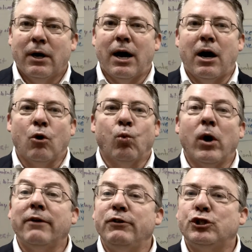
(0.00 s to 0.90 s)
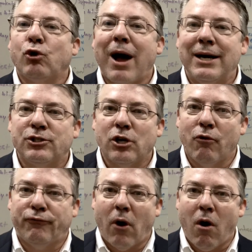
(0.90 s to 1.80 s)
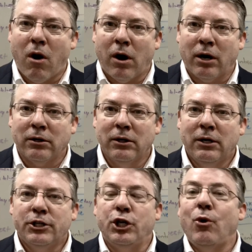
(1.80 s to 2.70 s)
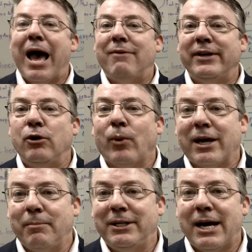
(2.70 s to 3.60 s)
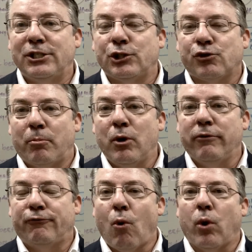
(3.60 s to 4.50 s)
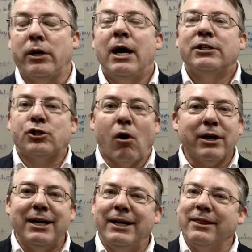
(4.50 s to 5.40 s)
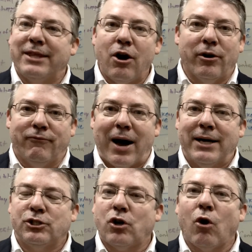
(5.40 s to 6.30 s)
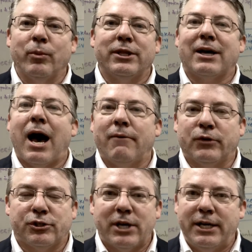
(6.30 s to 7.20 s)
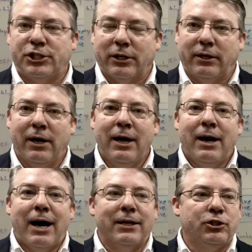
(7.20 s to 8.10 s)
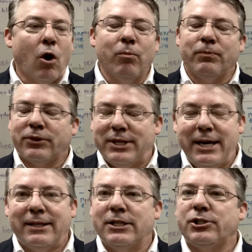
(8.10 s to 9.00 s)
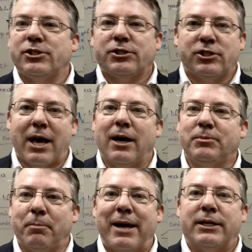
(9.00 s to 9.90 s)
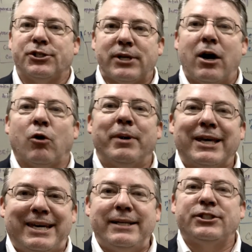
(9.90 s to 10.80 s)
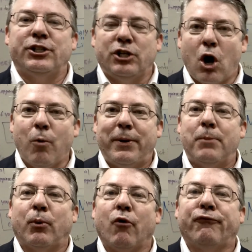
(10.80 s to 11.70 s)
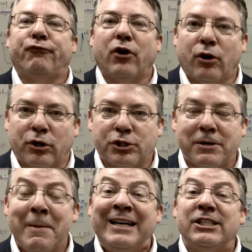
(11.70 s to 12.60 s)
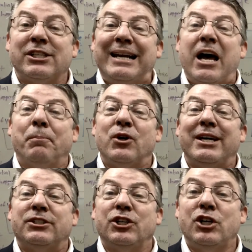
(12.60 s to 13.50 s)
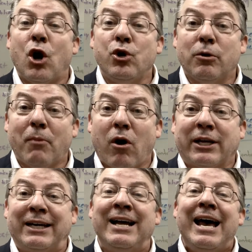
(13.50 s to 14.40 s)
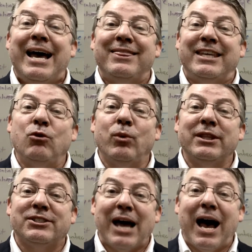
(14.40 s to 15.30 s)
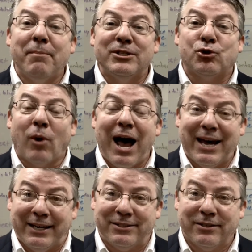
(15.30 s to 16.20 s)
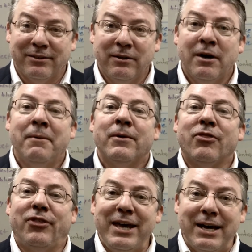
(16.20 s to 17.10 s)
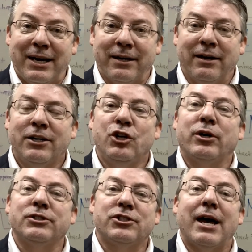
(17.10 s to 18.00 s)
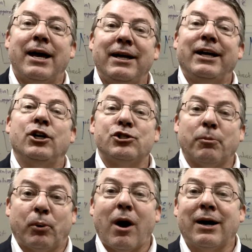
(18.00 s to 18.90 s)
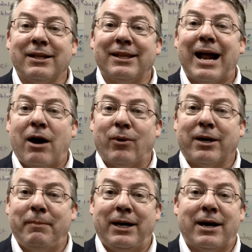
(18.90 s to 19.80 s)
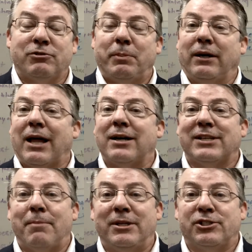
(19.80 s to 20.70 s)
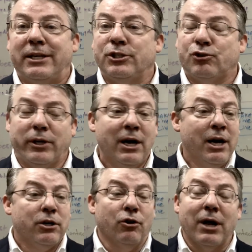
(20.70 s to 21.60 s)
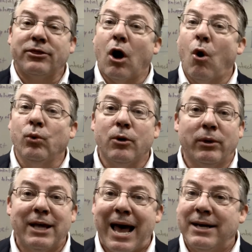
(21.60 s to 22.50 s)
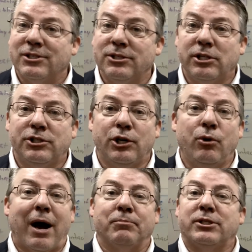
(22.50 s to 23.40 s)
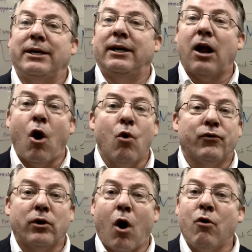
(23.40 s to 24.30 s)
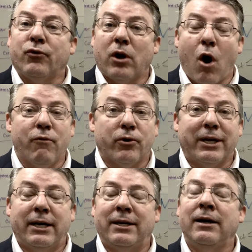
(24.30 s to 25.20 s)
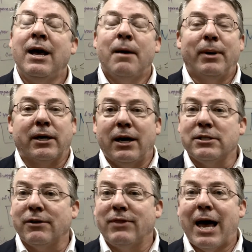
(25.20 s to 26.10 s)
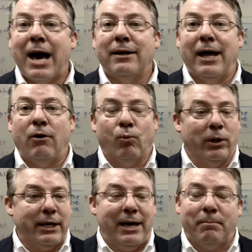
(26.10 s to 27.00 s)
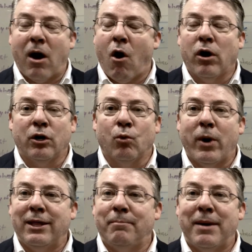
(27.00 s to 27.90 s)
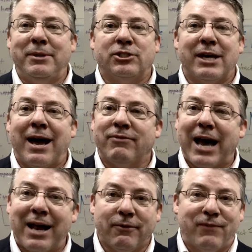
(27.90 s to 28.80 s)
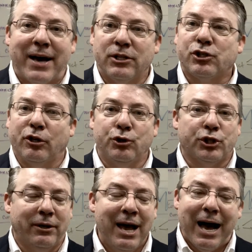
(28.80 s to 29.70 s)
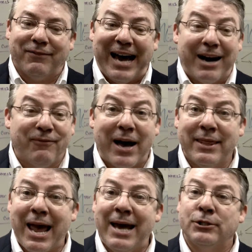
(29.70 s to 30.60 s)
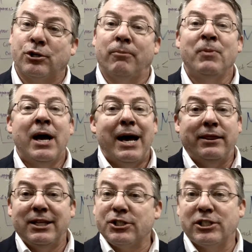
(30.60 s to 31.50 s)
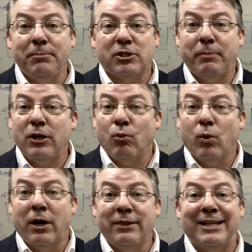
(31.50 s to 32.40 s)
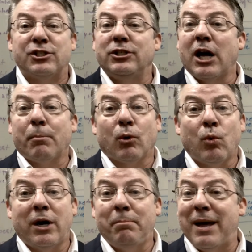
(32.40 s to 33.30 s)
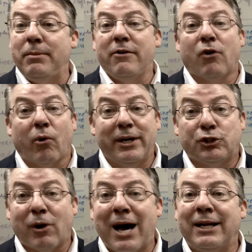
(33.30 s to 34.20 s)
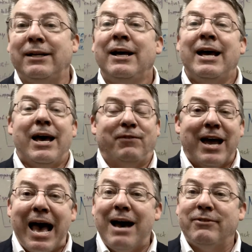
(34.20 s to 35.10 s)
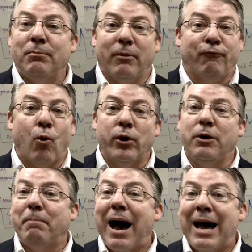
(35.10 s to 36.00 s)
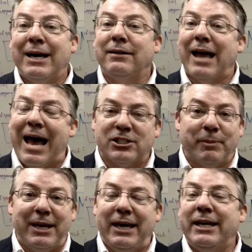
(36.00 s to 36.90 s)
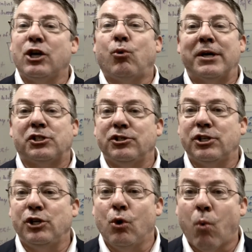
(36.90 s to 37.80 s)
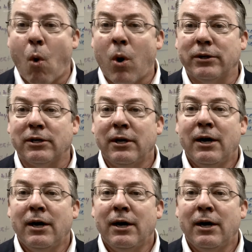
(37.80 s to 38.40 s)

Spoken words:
What have you tried so far? Do you have any recommendations for moving forward? Start getting their advice. Start with the conversation. Don't think this is a setup to make a sale, but get to know people first. This is going to help you get to know your market. And then when the time is right, then you can say, here's a product that I recommend. I've spent a lot of time in this industry. You're not the only one that has this issue. I'm seeing it over and over and over again. Because of that, it really hit my heart in a way that made me say, I've got to find the solution. I've got to find the answer. And this seems to be the one that's number one. Maybe you've already tried it. If you haven't, before you buy it, ask me any questions that you want.